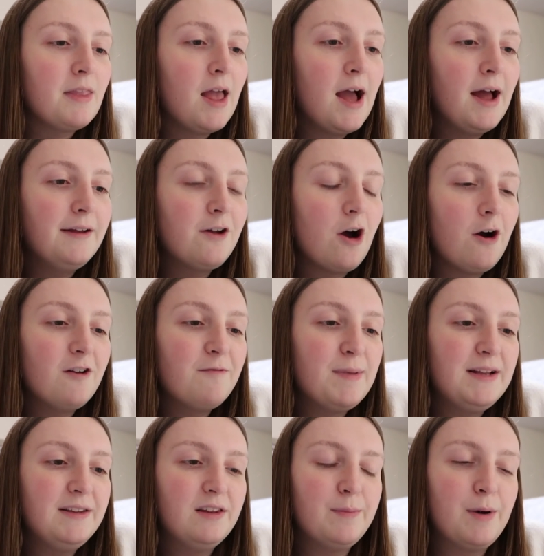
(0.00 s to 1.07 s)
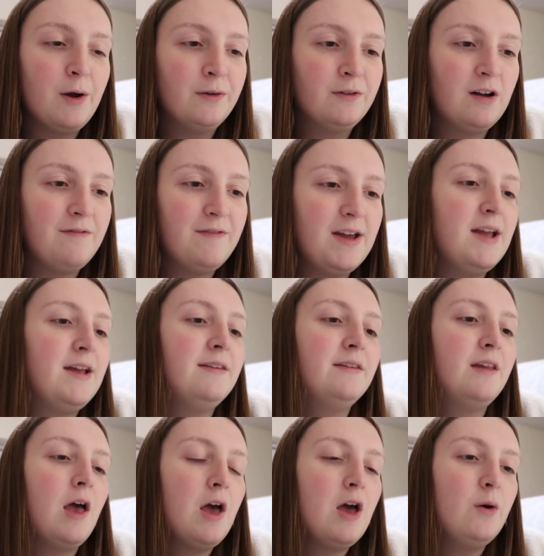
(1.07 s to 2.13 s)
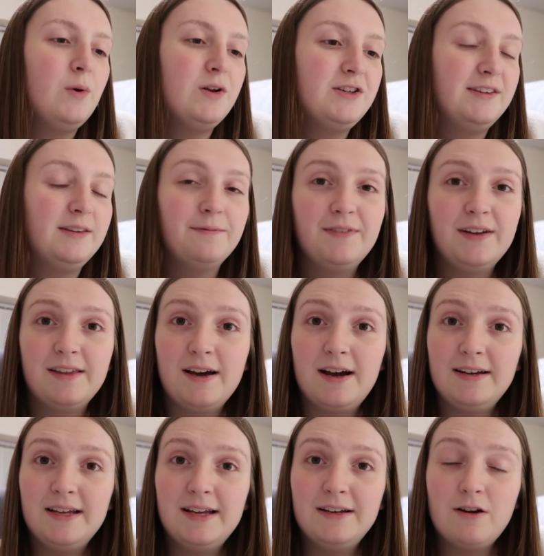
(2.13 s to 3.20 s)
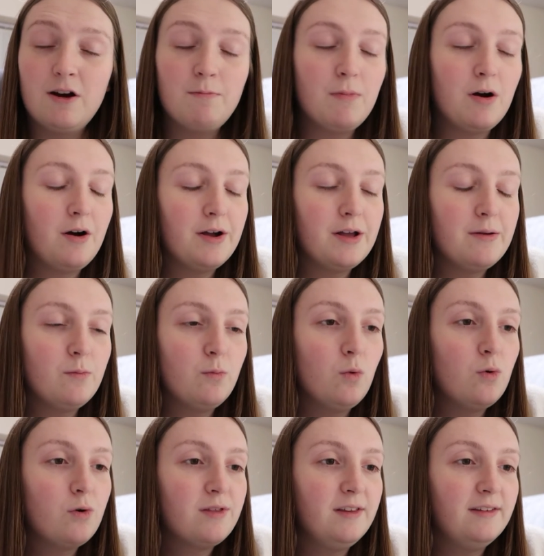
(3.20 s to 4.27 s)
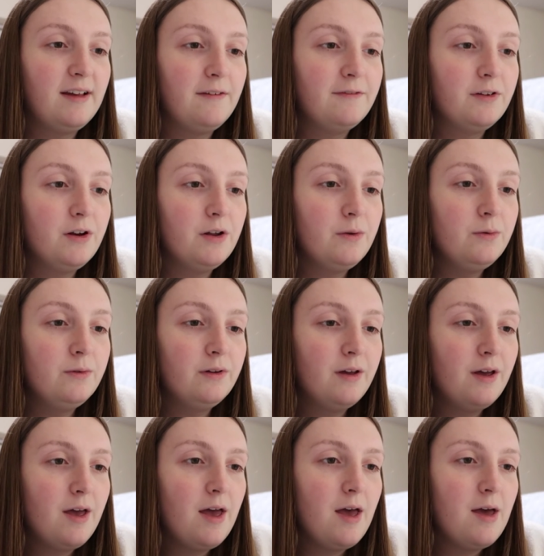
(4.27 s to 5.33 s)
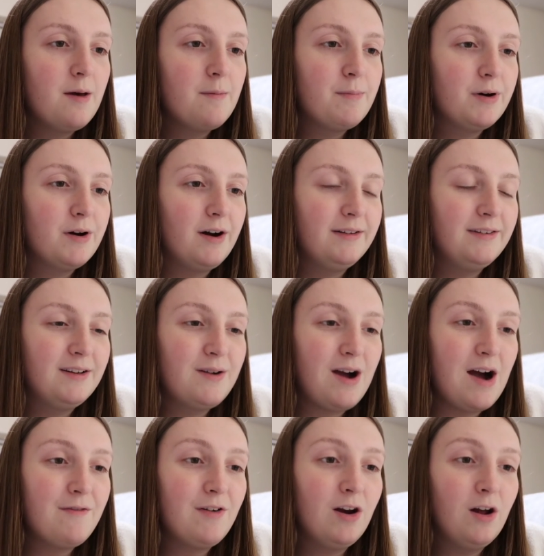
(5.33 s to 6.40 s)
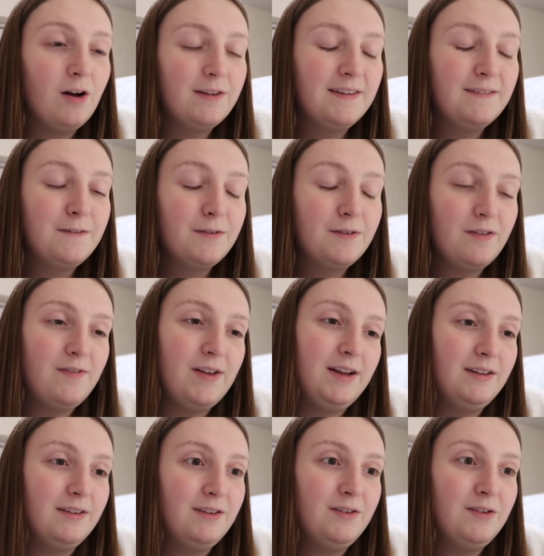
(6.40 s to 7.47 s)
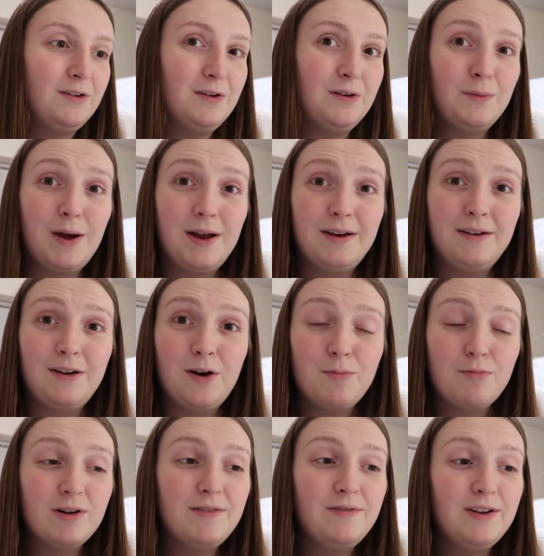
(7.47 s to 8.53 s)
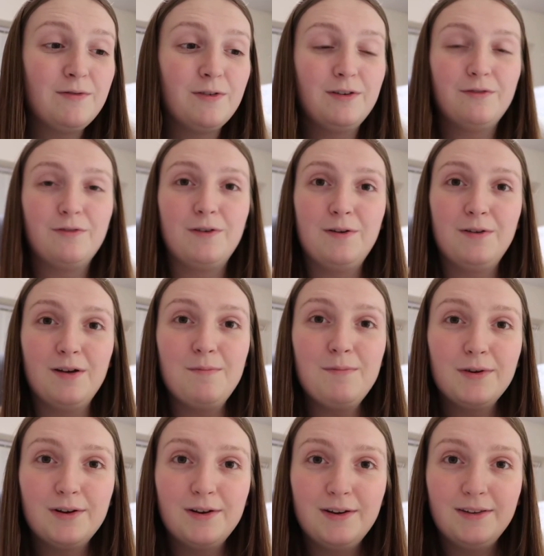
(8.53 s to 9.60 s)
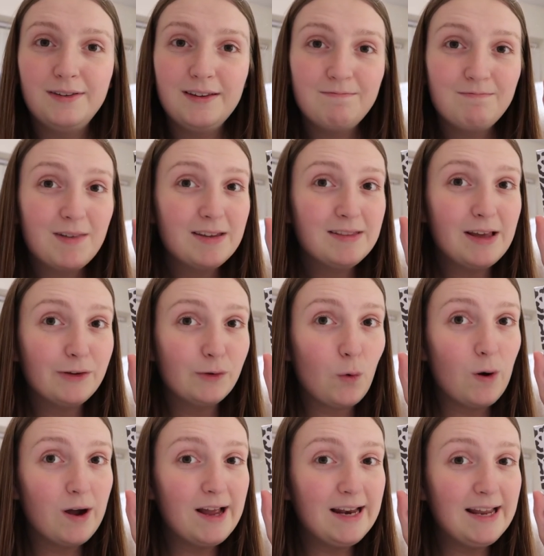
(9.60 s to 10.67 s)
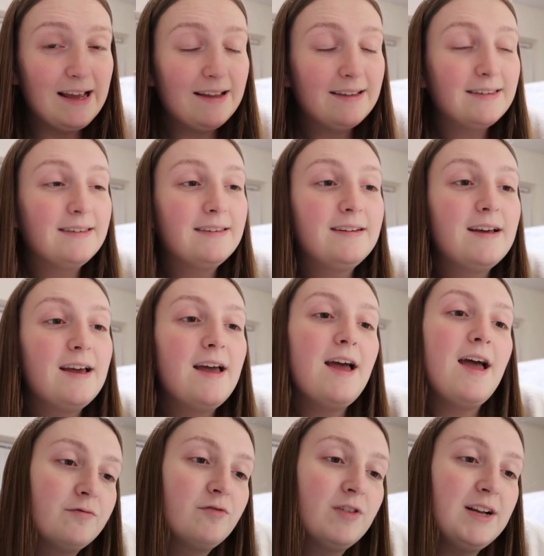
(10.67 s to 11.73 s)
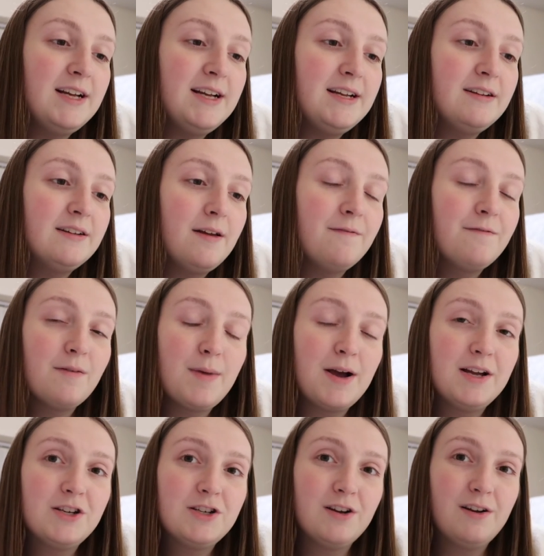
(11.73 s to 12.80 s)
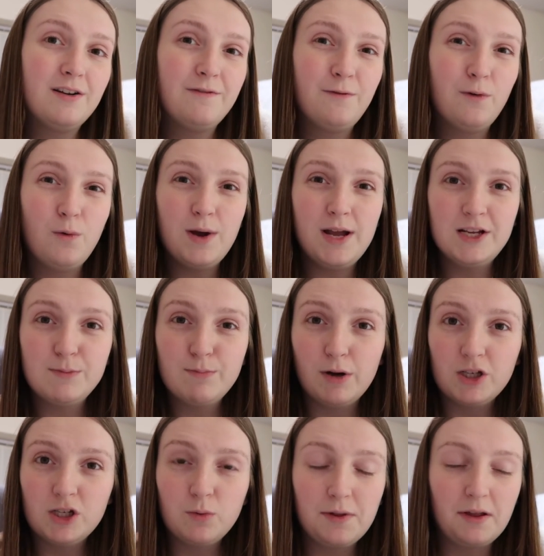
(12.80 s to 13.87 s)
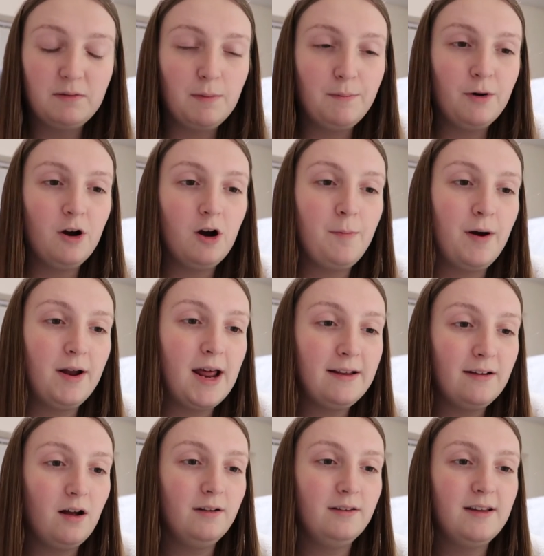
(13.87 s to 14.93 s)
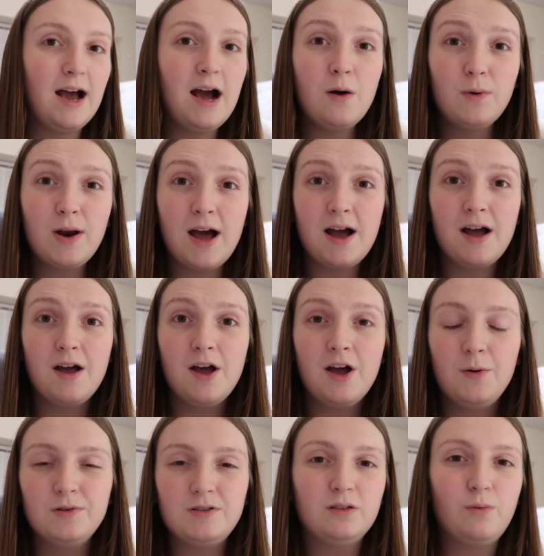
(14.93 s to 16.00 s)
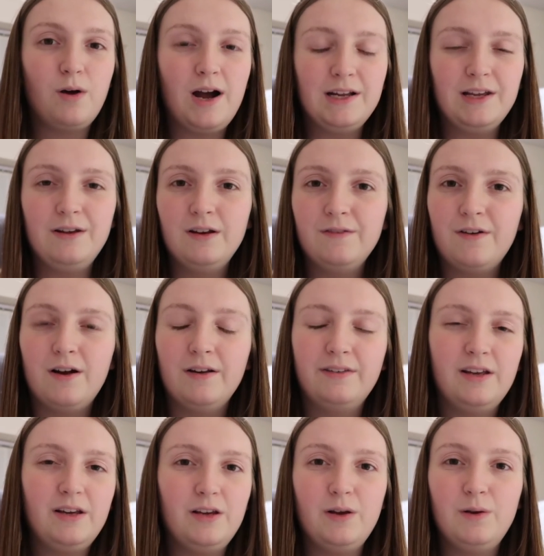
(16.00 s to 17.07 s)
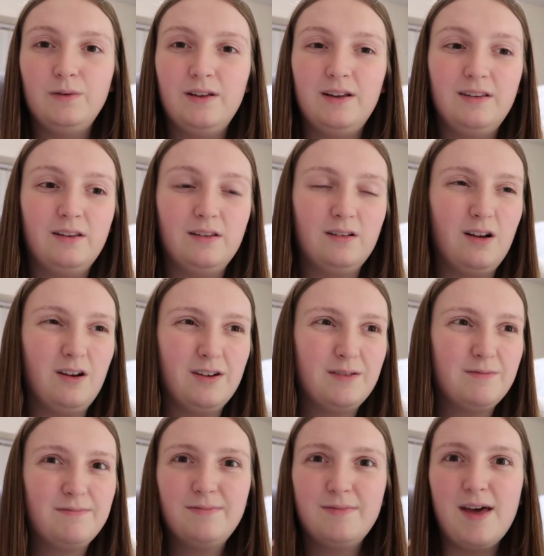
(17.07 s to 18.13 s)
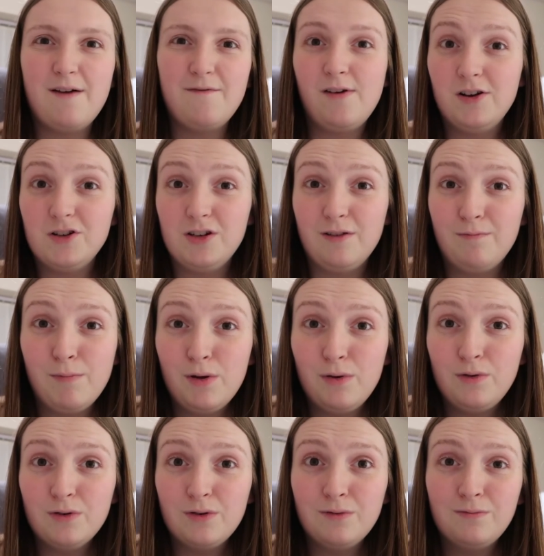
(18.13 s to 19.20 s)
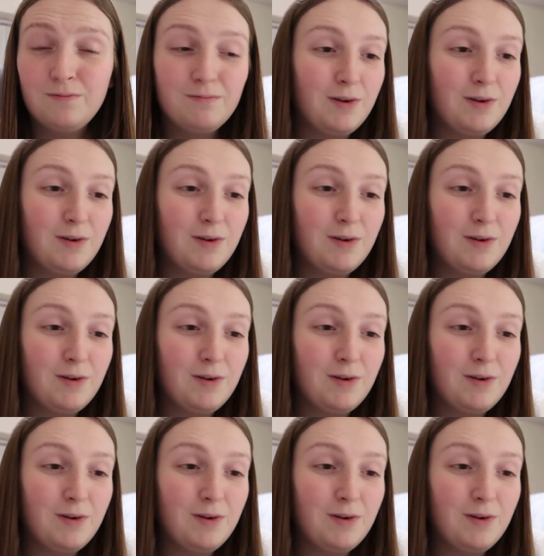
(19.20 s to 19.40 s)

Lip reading: And I've been to the post office, which is something that I did on my walk this afternoon, but I still have lots of other things to do, and I'll briefly run through them because there's quite a list. Read information for each module that's been put up onto Aula, which is what our university uses as like their version of Moodle.